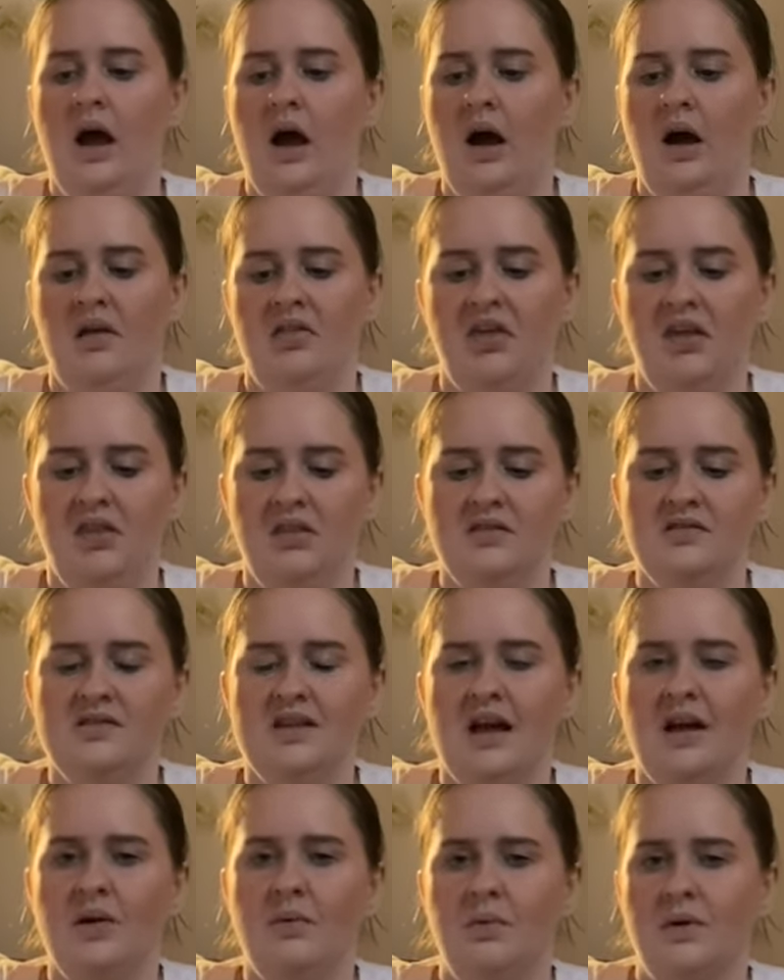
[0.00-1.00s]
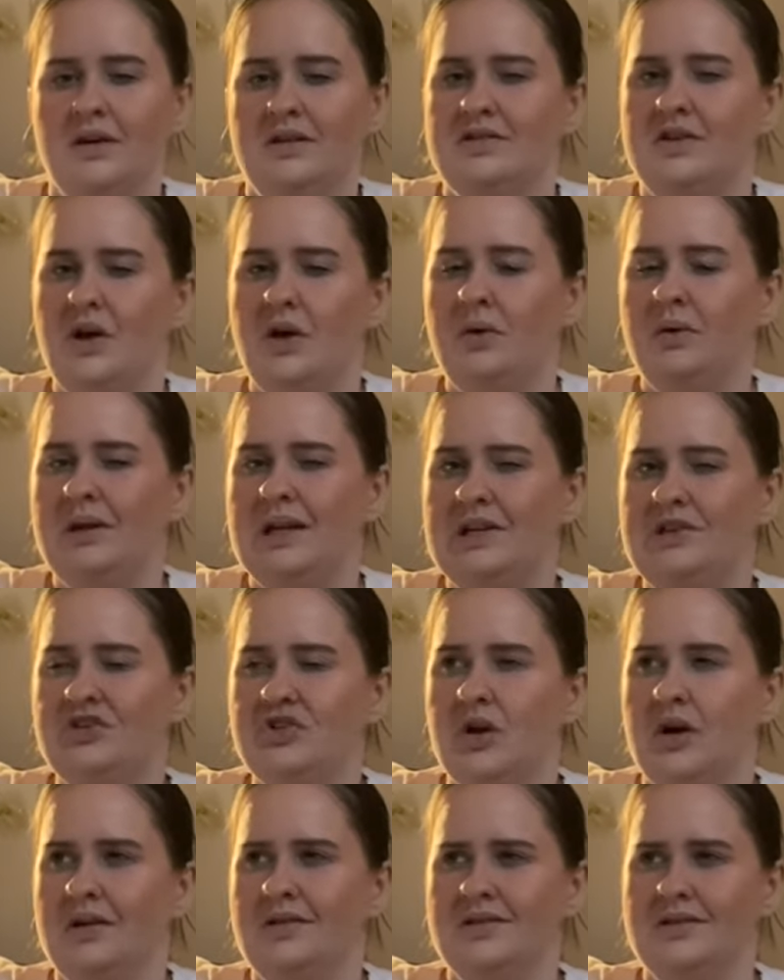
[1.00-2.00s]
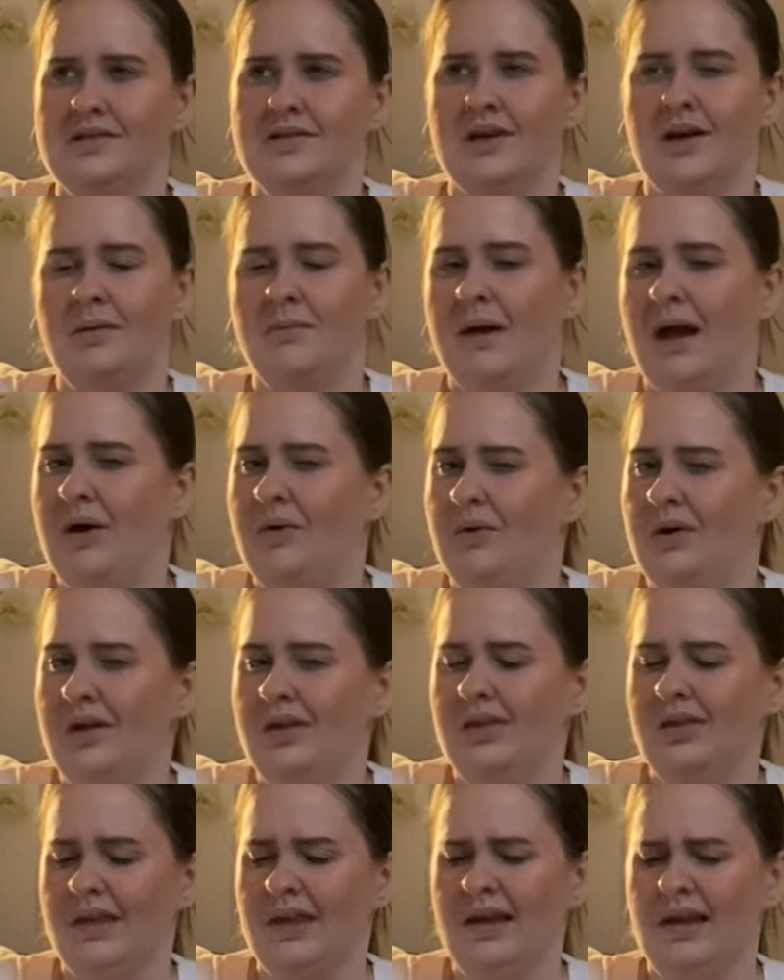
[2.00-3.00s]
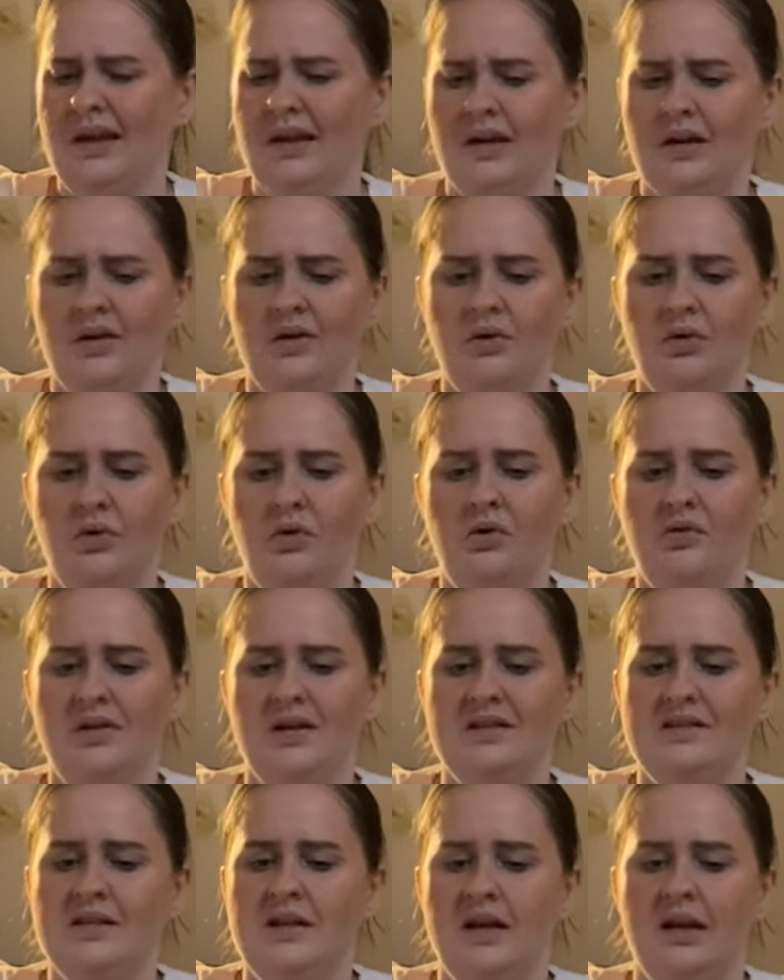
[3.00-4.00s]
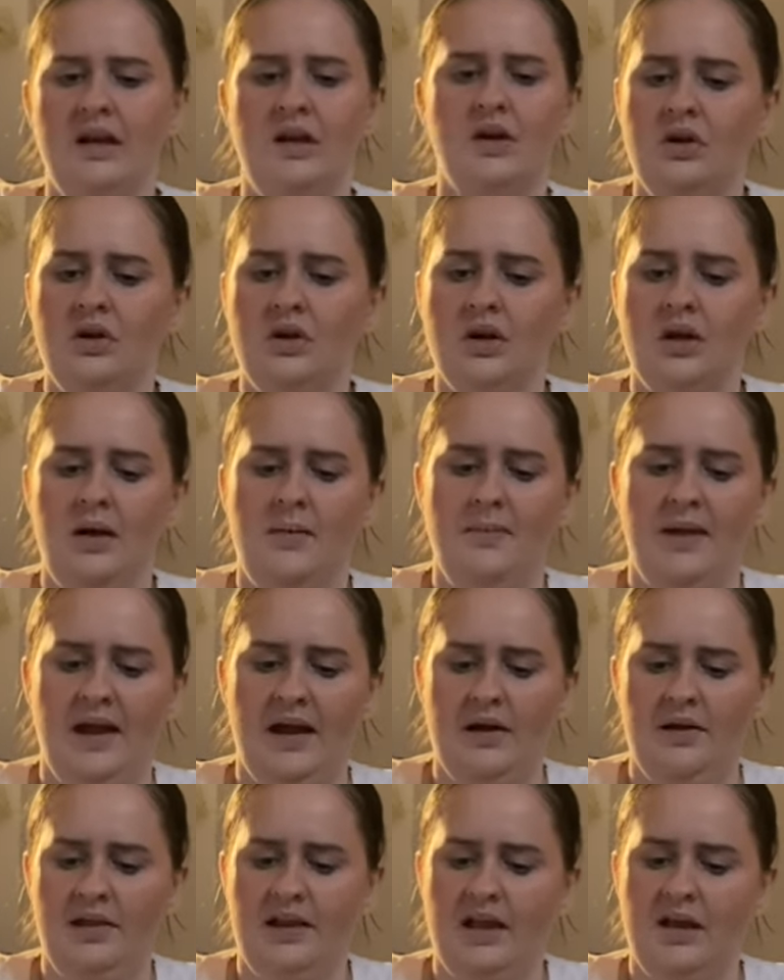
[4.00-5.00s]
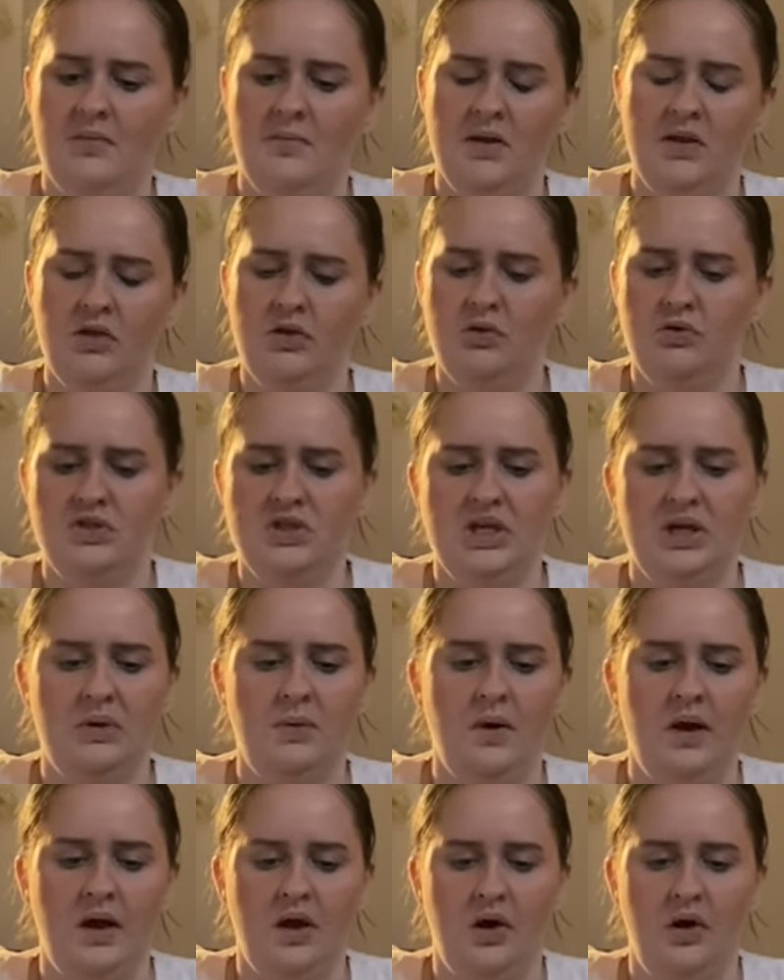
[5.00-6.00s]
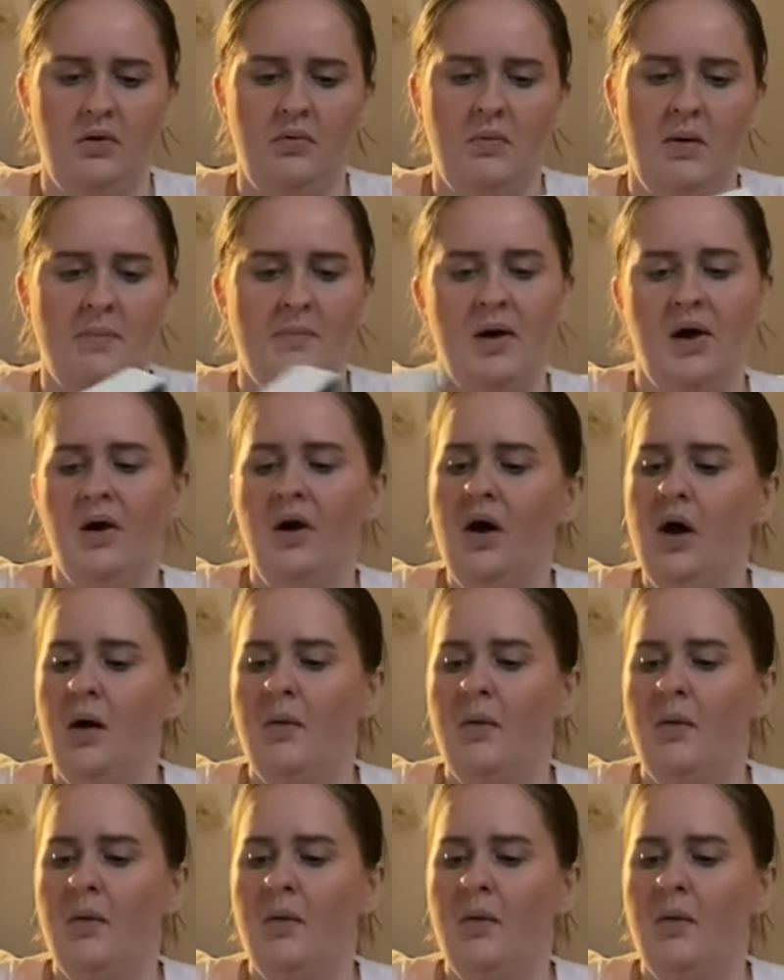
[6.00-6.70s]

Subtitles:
I think the second one has only just come out, I think. Or it's like coming out in like a month or two, I can't remember.